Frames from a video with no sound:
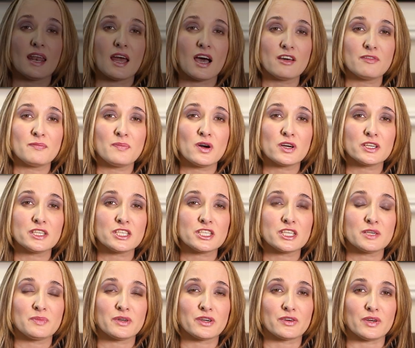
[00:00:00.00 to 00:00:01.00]
life
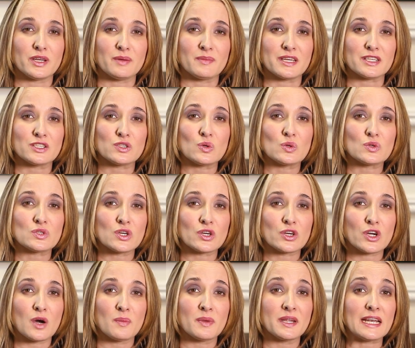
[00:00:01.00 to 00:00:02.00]
partnership agreement, also
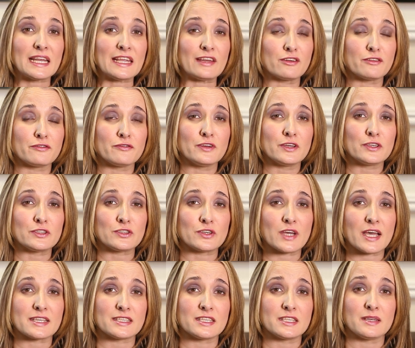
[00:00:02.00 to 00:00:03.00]
commonly referred
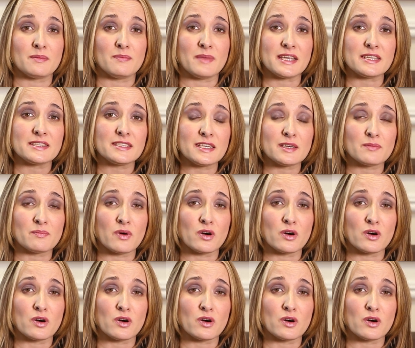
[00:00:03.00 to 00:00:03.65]
to as a domestic